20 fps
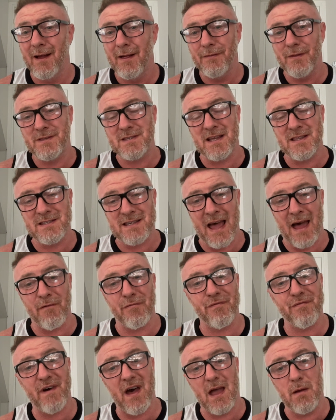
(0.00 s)
they tend to have
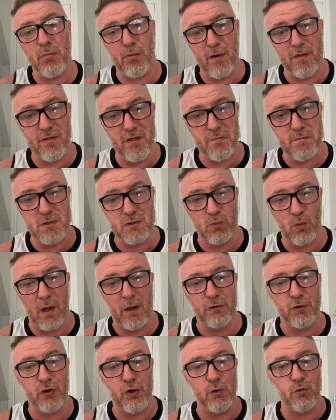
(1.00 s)
fibre in them as well,
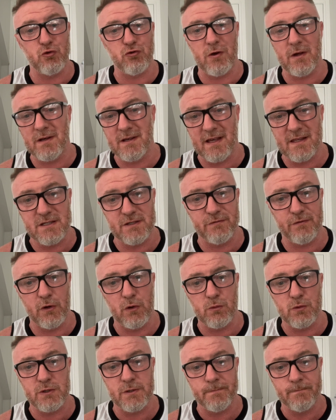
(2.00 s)
the nutrient dense
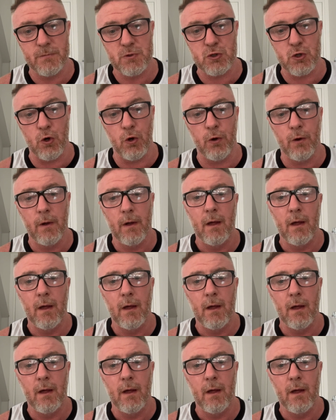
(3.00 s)
foods. So